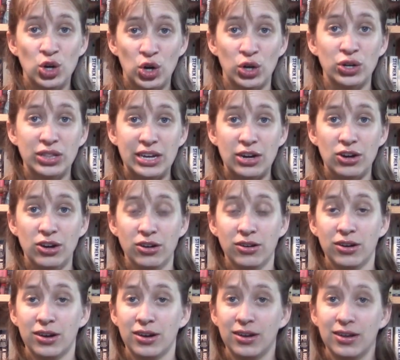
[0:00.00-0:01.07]
earlier.
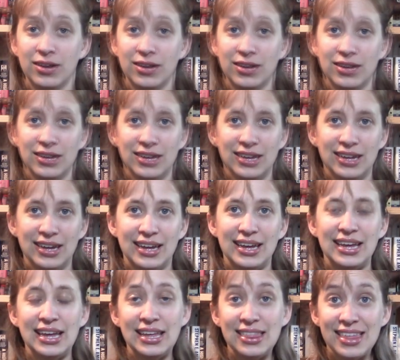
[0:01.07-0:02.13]

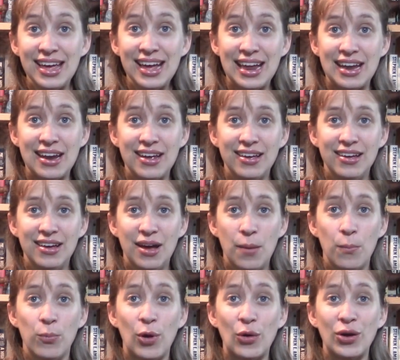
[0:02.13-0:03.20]
He then
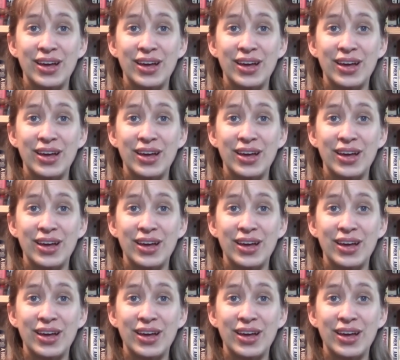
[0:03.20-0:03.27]
broke